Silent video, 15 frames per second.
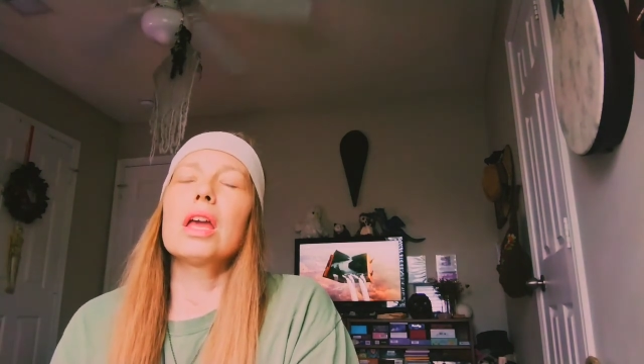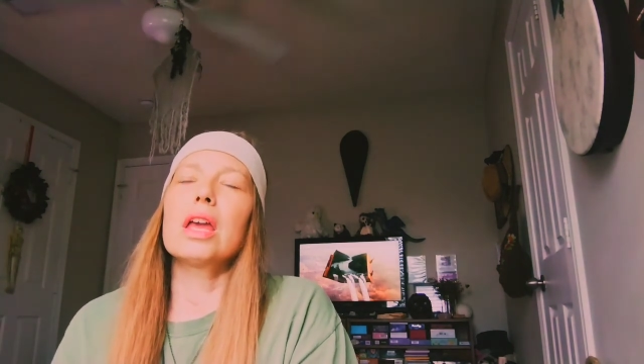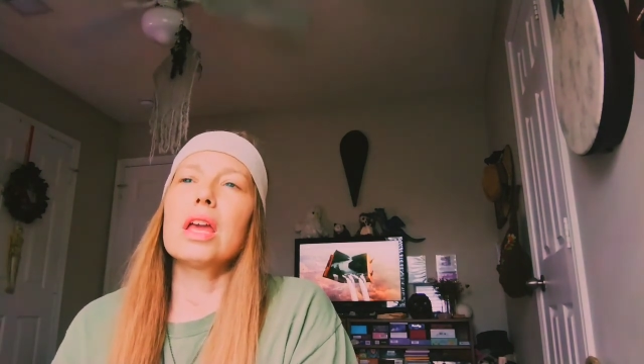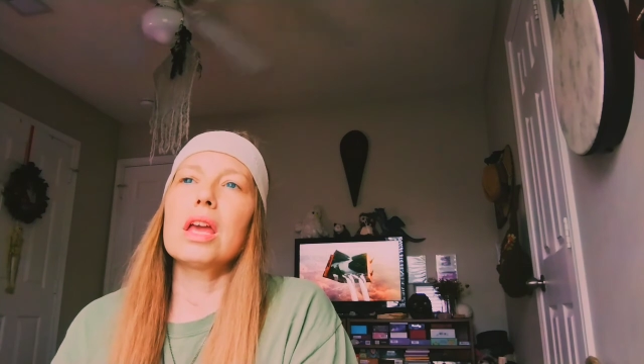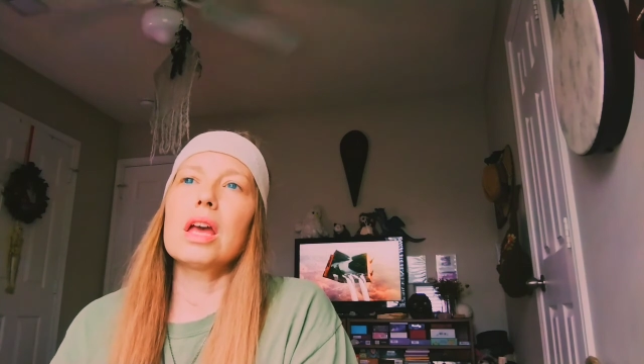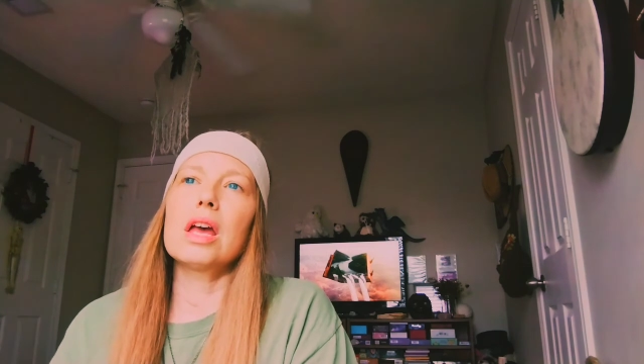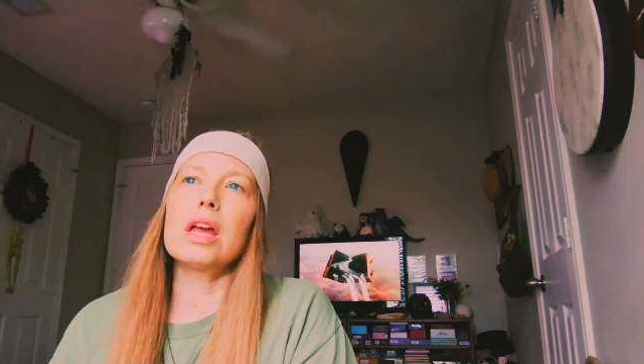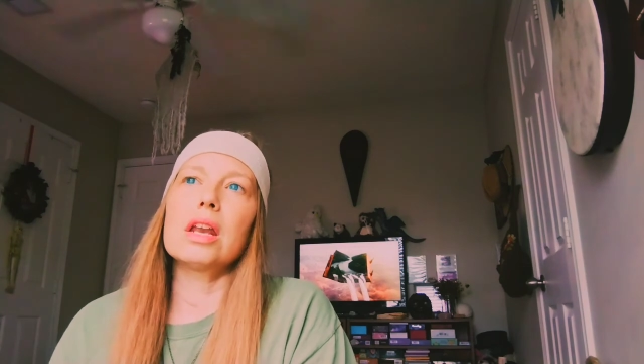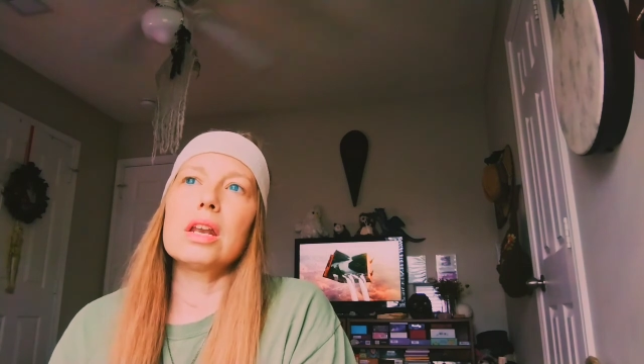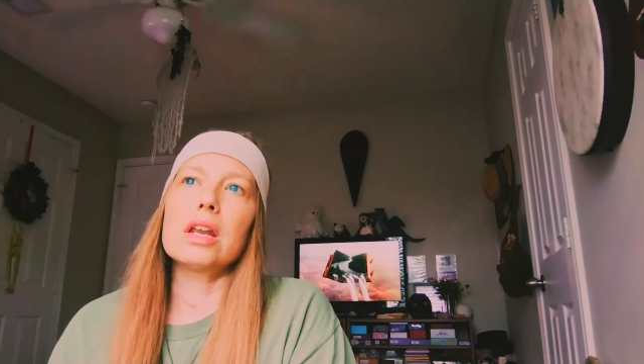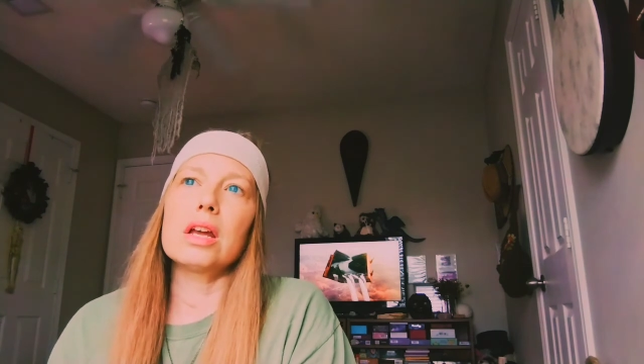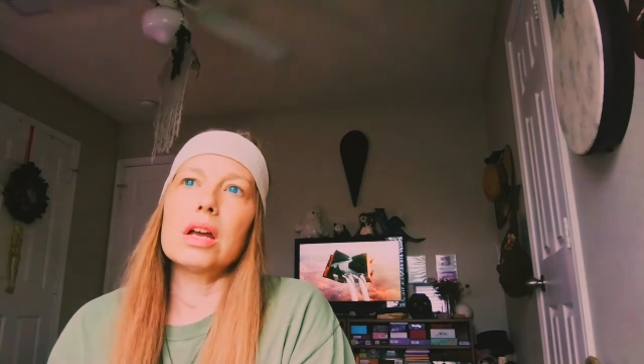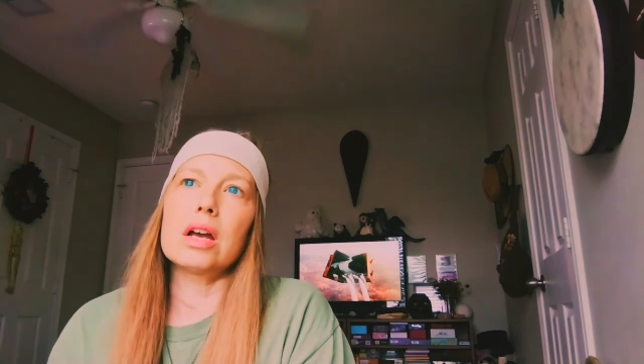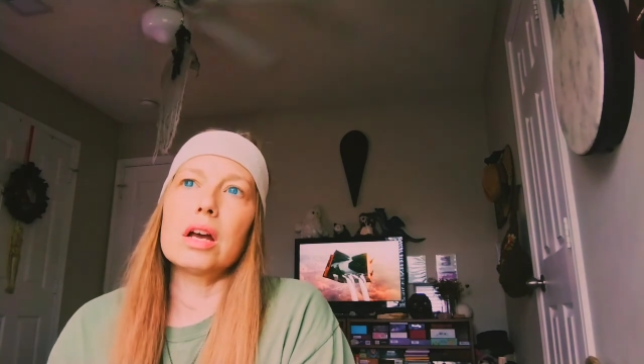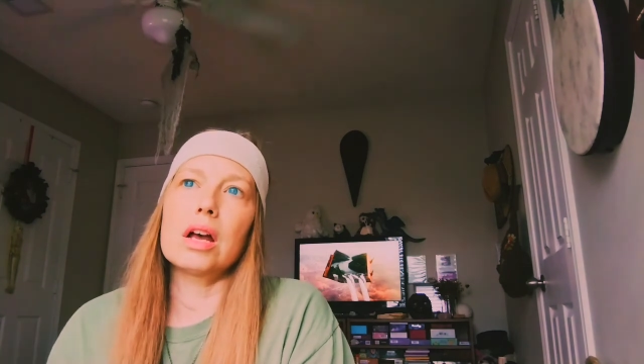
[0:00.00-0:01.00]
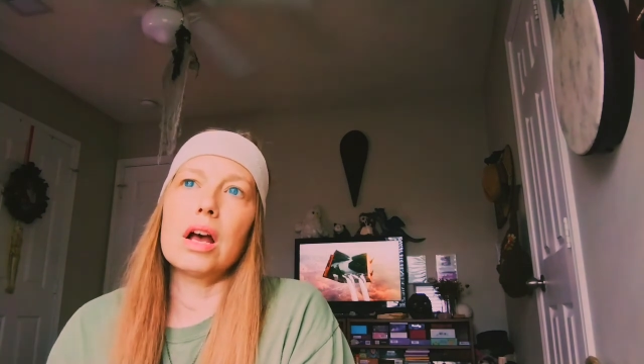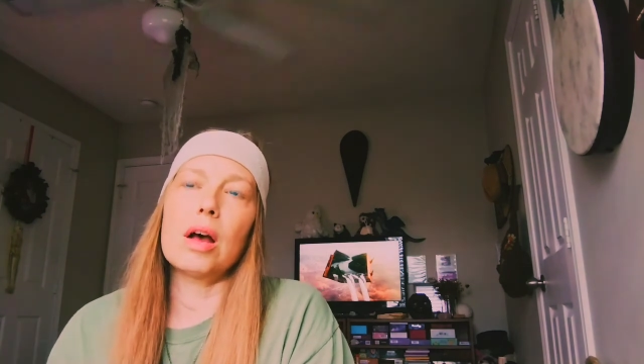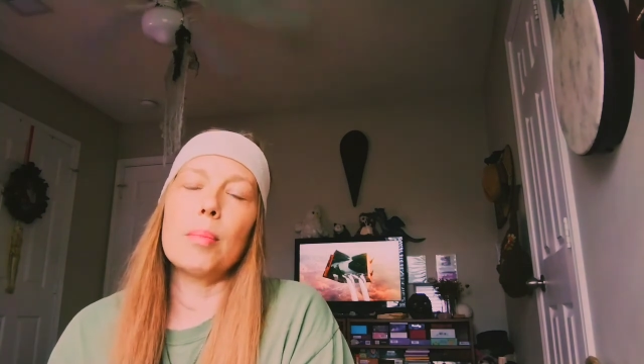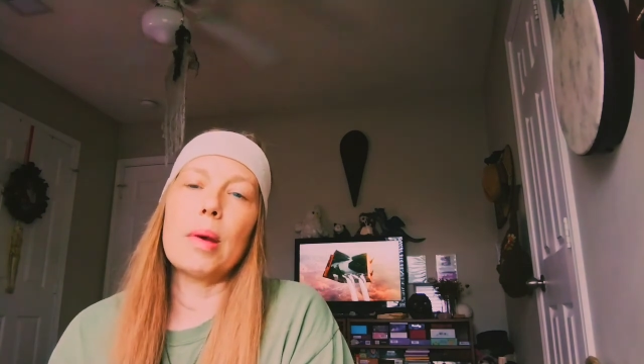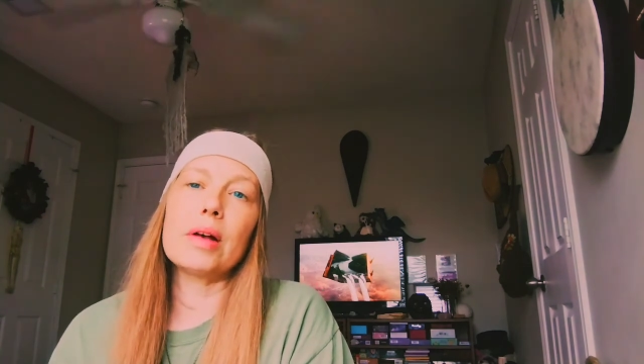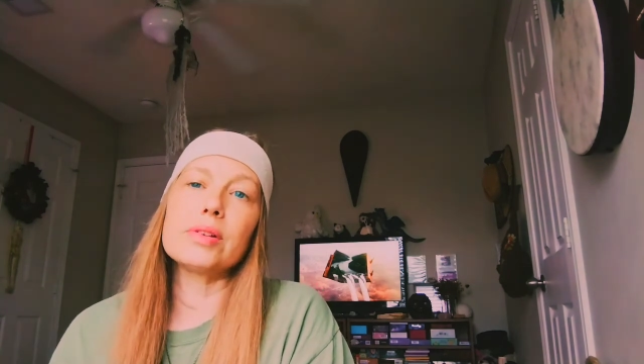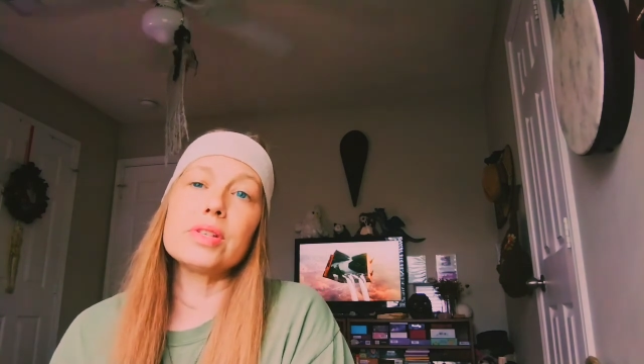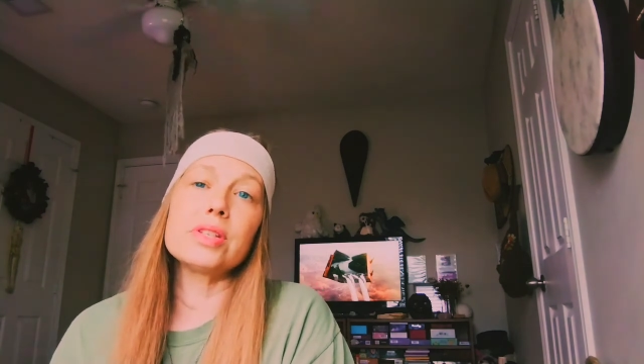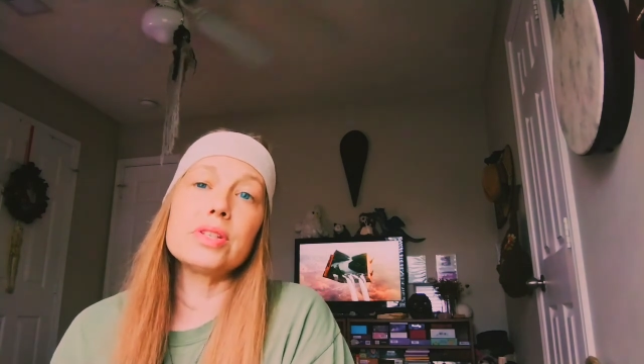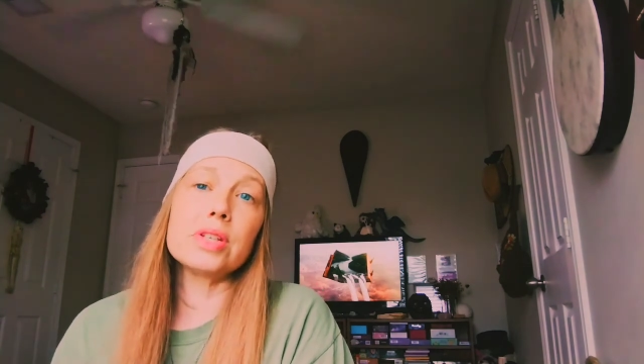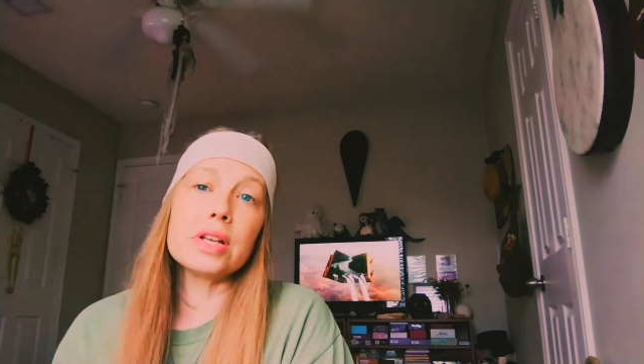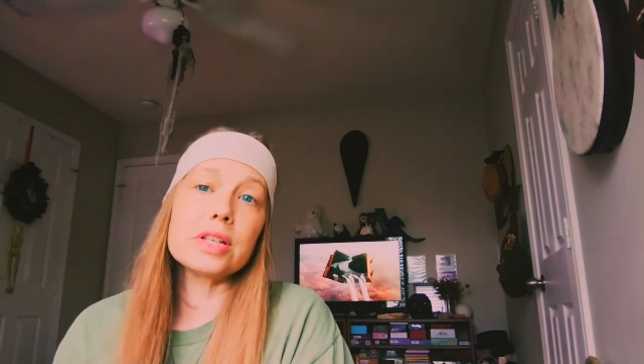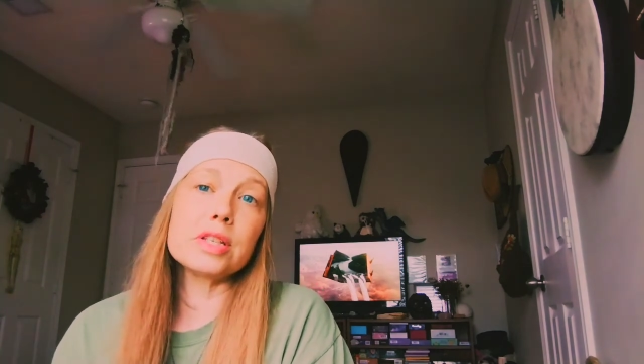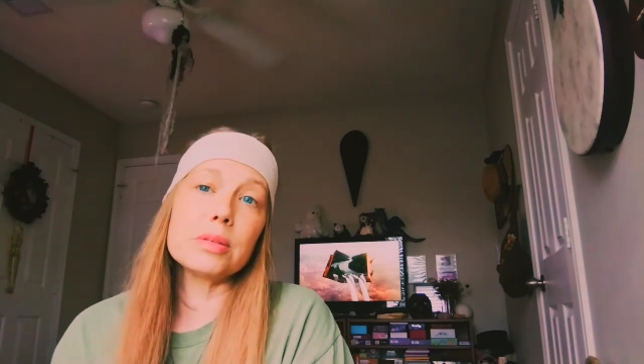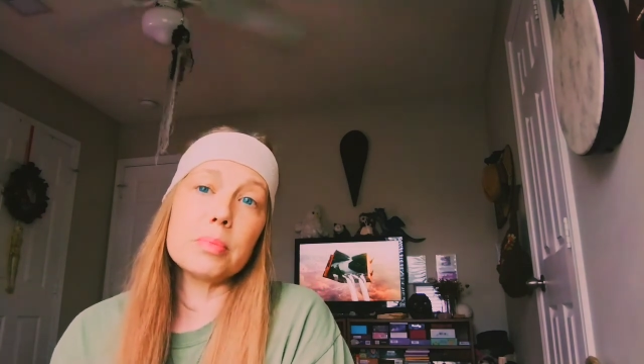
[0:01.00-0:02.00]
in about
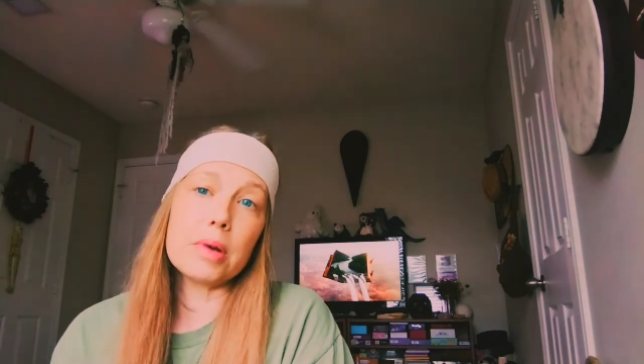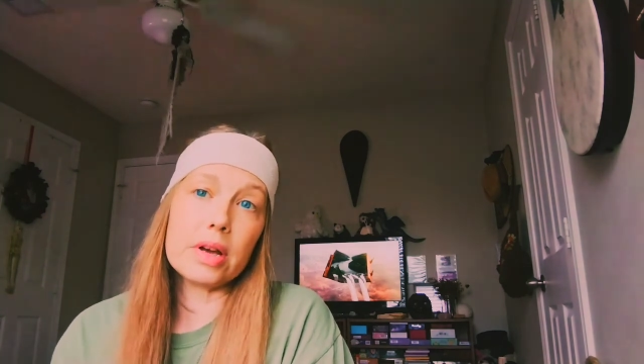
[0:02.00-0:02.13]
6